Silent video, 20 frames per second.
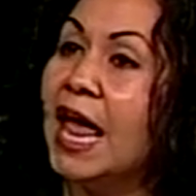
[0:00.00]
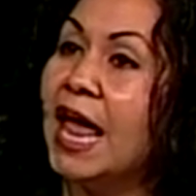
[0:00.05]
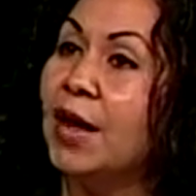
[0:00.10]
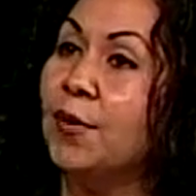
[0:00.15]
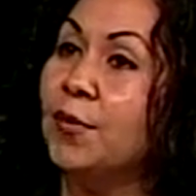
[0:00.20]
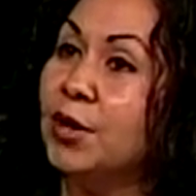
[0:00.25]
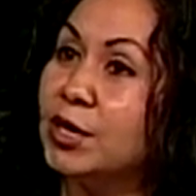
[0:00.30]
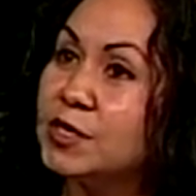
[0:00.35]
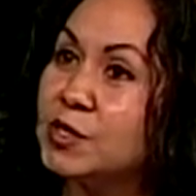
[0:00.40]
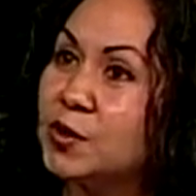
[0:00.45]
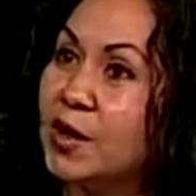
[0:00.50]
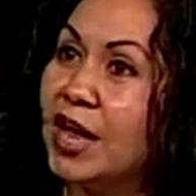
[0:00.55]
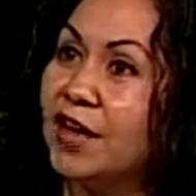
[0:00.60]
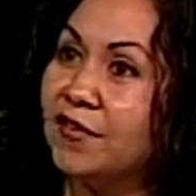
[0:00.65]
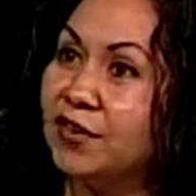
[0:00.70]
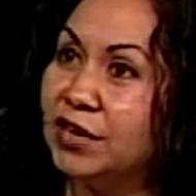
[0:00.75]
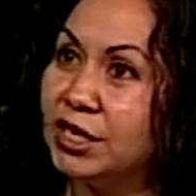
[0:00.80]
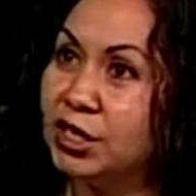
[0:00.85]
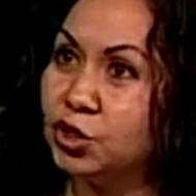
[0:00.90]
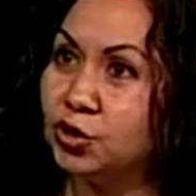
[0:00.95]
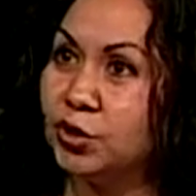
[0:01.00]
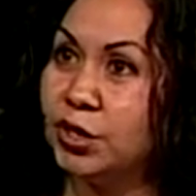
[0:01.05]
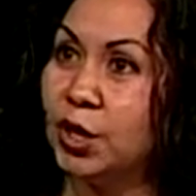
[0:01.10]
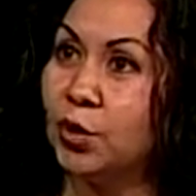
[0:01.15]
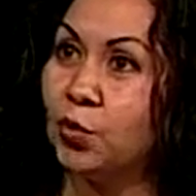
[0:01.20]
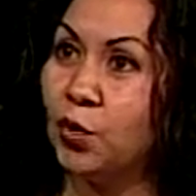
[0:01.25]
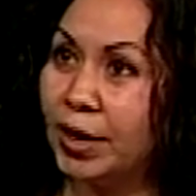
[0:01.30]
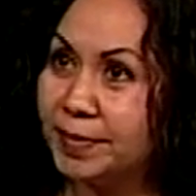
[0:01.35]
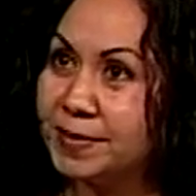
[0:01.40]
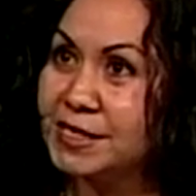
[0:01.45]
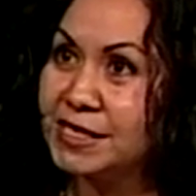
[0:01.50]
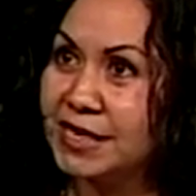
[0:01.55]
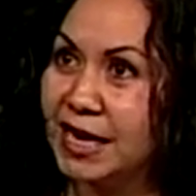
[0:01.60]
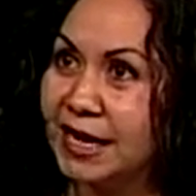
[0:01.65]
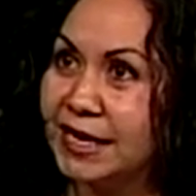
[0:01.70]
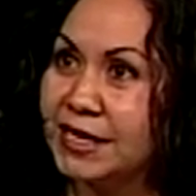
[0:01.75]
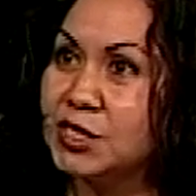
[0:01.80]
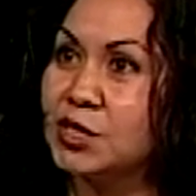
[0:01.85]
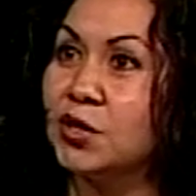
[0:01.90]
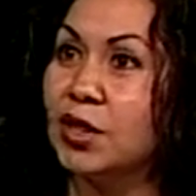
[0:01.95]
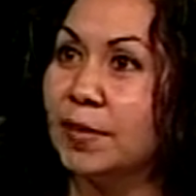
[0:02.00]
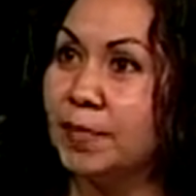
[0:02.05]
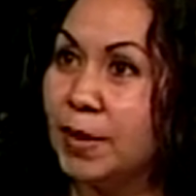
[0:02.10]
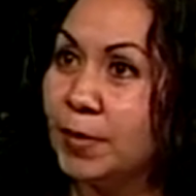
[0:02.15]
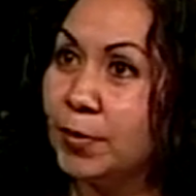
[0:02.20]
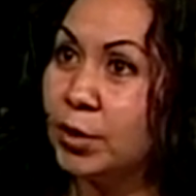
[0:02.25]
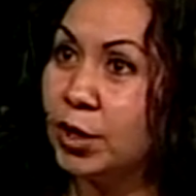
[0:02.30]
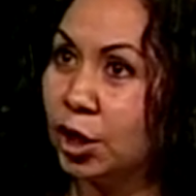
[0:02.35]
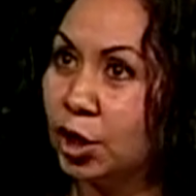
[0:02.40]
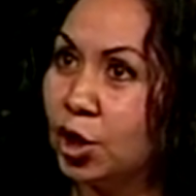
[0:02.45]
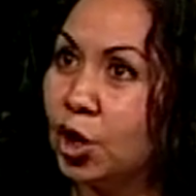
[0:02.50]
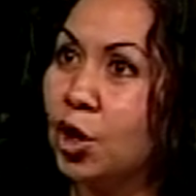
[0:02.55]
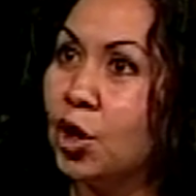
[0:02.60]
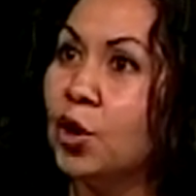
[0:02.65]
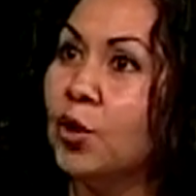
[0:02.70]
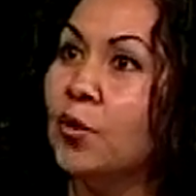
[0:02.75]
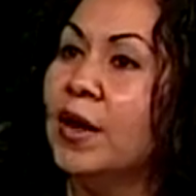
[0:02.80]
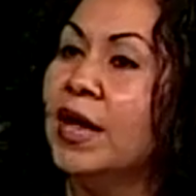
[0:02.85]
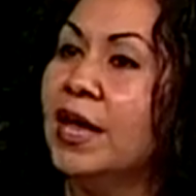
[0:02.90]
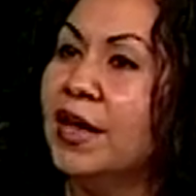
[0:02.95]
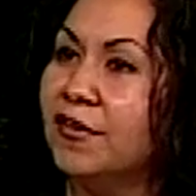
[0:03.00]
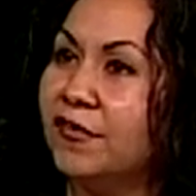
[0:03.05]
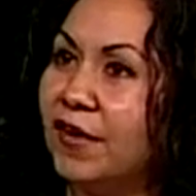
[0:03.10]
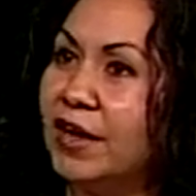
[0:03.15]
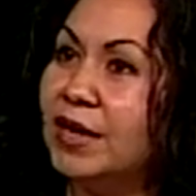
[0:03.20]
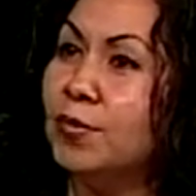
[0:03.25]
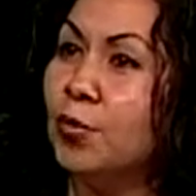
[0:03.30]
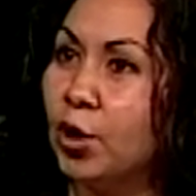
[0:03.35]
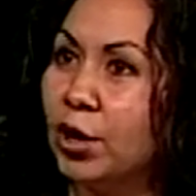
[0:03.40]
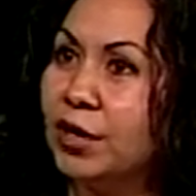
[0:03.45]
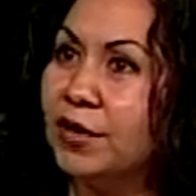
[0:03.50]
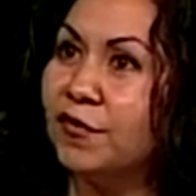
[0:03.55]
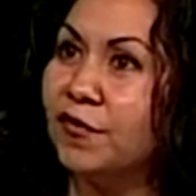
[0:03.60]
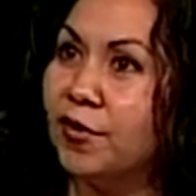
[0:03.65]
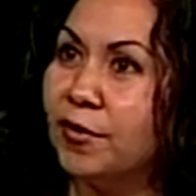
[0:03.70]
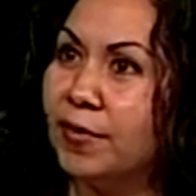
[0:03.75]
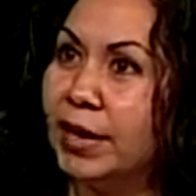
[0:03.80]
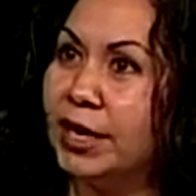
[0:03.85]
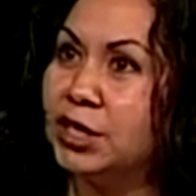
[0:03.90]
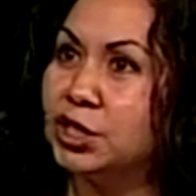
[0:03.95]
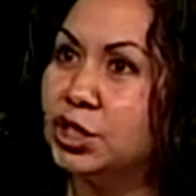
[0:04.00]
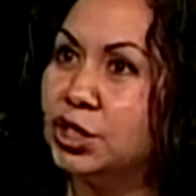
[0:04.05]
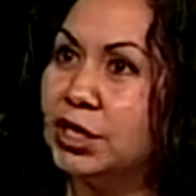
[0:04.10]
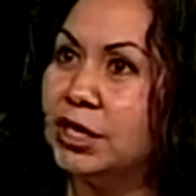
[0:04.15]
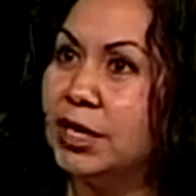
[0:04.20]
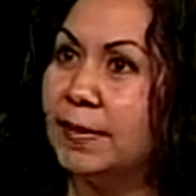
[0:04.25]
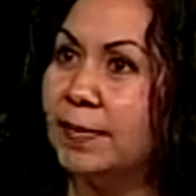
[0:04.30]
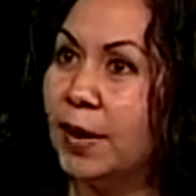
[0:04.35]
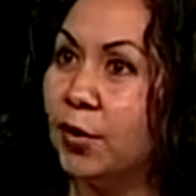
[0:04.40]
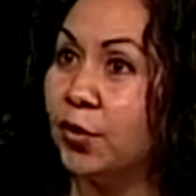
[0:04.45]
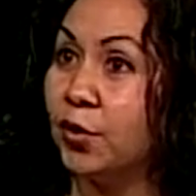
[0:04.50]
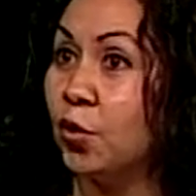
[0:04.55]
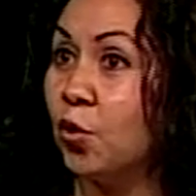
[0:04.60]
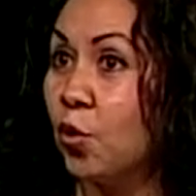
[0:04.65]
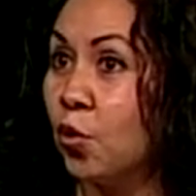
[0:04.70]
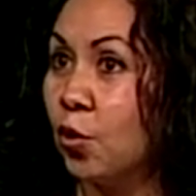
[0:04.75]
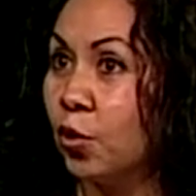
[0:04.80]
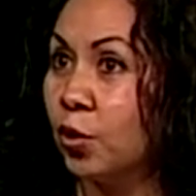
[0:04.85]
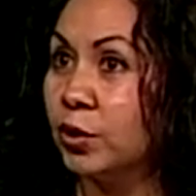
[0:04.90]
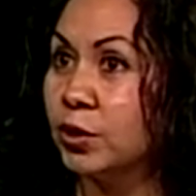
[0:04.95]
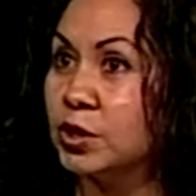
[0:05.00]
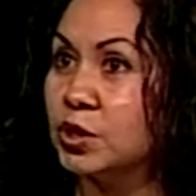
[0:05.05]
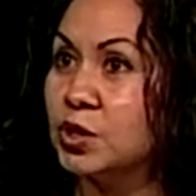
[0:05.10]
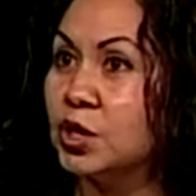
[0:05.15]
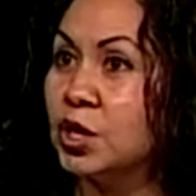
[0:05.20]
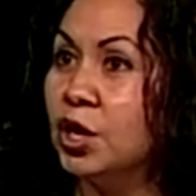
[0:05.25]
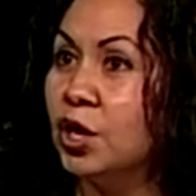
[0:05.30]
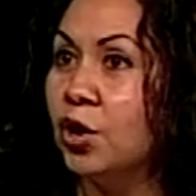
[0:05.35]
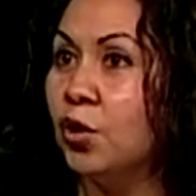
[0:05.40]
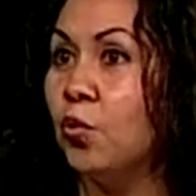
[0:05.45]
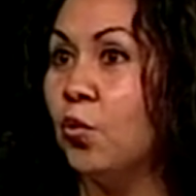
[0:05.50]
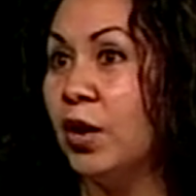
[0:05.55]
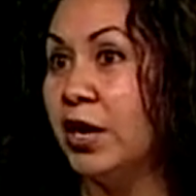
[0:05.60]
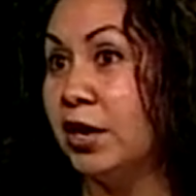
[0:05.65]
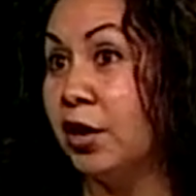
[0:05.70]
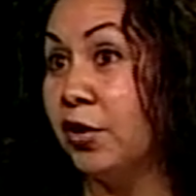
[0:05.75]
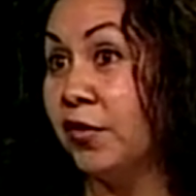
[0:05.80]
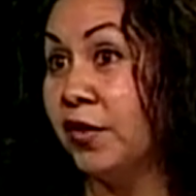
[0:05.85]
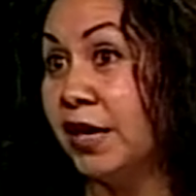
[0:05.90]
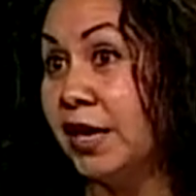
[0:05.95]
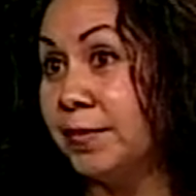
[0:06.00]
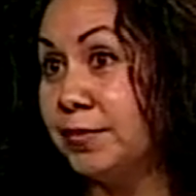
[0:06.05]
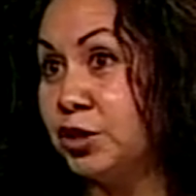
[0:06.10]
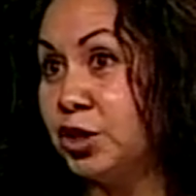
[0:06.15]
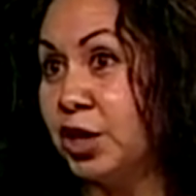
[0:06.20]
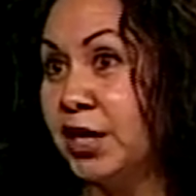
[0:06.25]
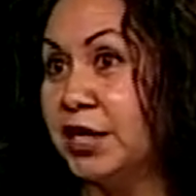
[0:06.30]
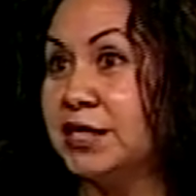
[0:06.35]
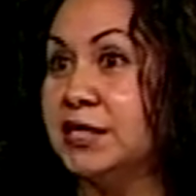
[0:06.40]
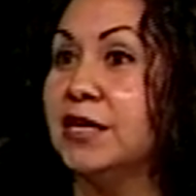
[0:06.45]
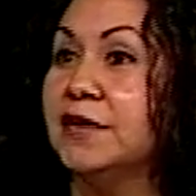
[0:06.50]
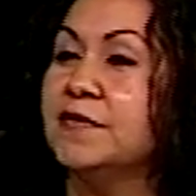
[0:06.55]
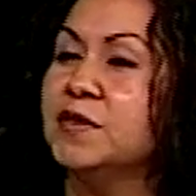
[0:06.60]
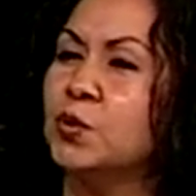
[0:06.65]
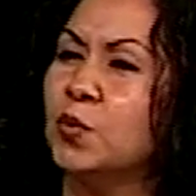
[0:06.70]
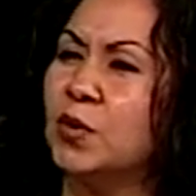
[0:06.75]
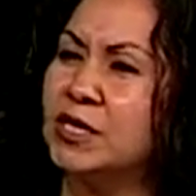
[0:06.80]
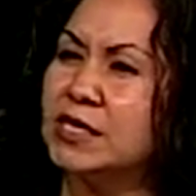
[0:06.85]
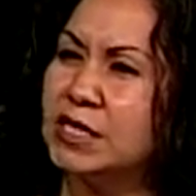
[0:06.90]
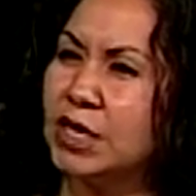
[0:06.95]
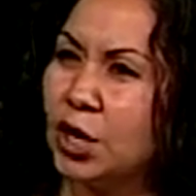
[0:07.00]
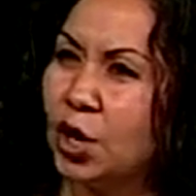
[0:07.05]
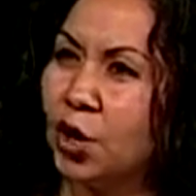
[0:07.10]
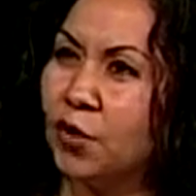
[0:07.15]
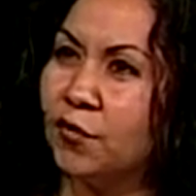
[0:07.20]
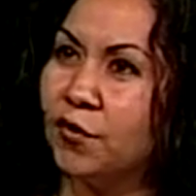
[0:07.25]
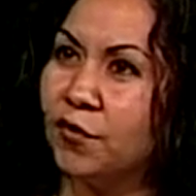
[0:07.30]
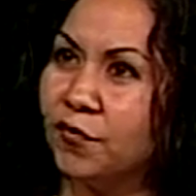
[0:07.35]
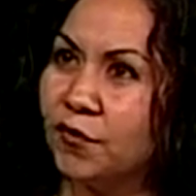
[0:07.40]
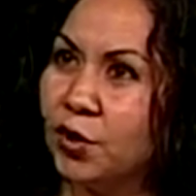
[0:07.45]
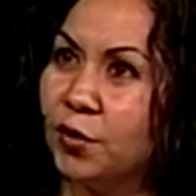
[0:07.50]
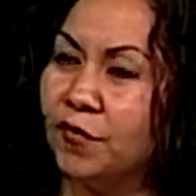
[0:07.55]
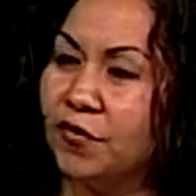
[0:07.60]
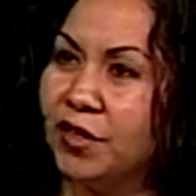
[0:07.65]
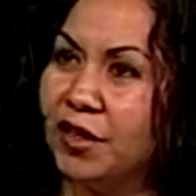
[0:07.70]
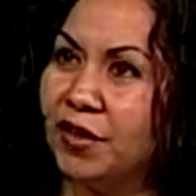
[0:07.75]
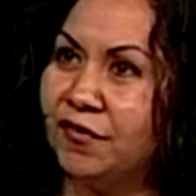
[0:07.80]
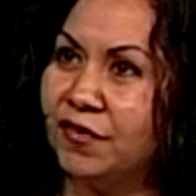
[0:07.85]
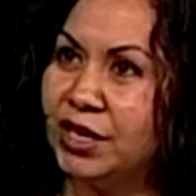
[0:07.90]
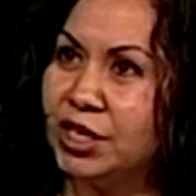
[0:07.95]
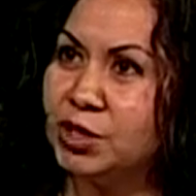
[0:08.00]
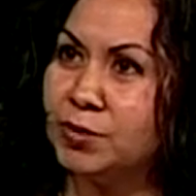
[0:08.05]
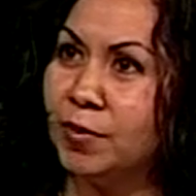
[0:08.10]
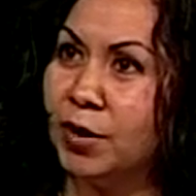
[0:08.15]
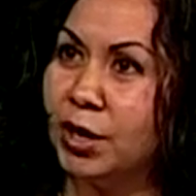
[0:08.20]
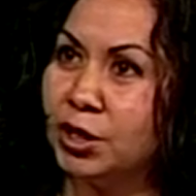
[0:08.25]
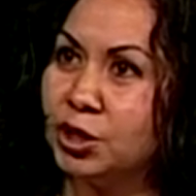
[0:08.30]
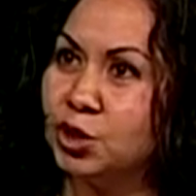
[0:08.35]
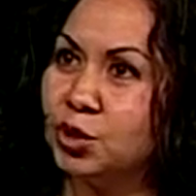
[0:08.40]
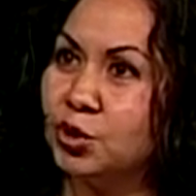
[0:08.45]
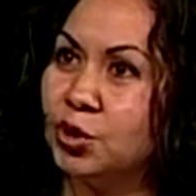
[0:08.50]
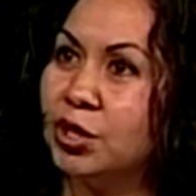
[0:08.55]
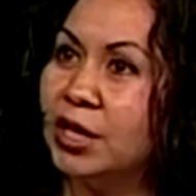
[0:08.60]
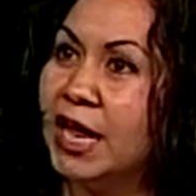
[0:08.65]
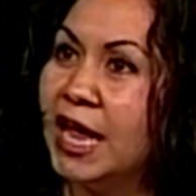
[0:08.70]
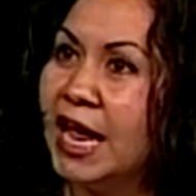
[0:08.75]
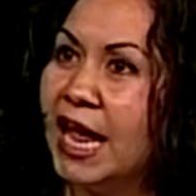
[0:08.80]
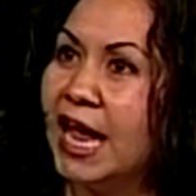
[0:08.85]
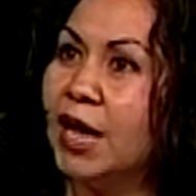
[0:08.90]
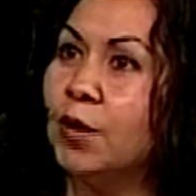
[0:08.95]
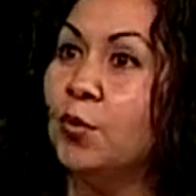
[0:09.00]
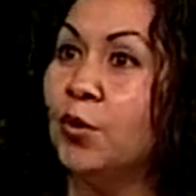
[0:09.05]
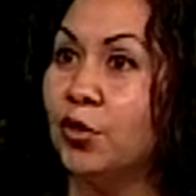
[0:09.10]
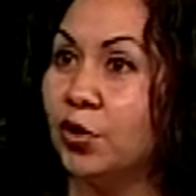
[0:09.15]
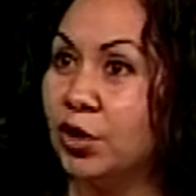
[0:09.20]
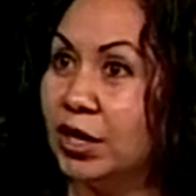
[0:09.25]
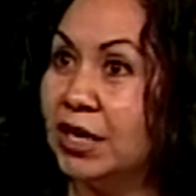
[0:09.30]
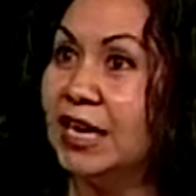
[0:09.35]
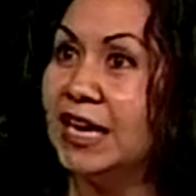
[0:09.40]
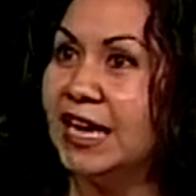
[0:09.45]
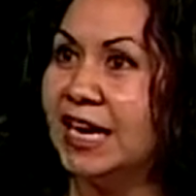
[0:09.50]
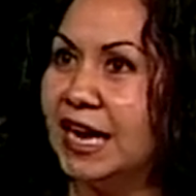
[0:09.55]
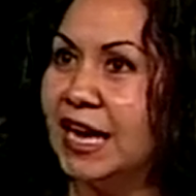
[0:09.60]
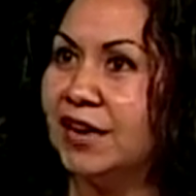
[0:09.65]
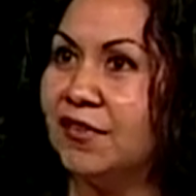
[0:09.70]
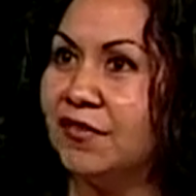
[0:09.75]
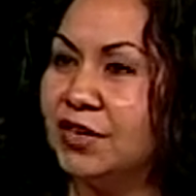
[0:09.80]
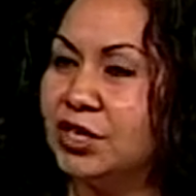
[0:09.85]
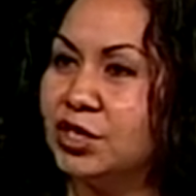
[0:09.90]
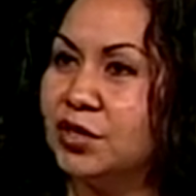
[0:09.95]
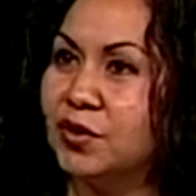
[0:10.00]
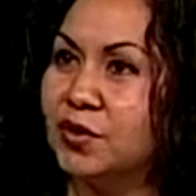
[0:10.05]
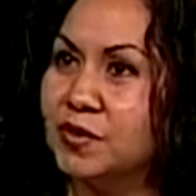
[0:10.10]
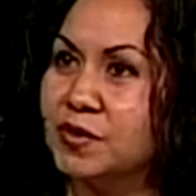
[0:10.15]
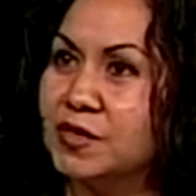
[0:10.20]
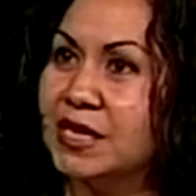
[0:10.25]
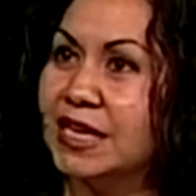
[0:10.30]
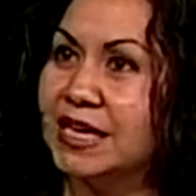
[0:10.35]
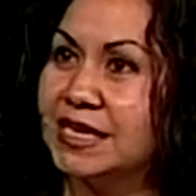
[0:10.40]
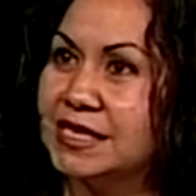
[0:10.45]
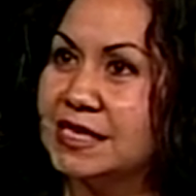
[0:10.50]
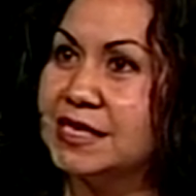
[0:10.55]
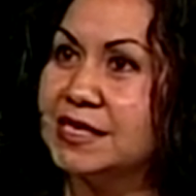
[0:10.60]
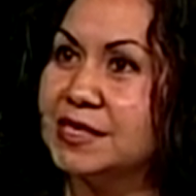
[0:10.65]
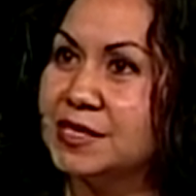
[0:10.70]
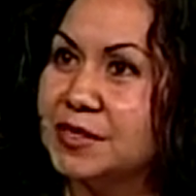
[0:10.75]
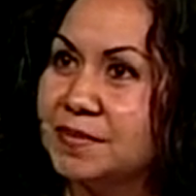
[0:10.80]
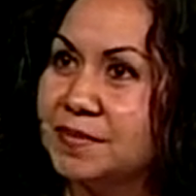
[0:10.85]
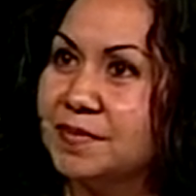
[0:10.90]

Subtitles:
And we also have an internet website so that people can go find more information about the course, what are the objectives, what's the overview of each module, and what they're going to get out of each of those classes.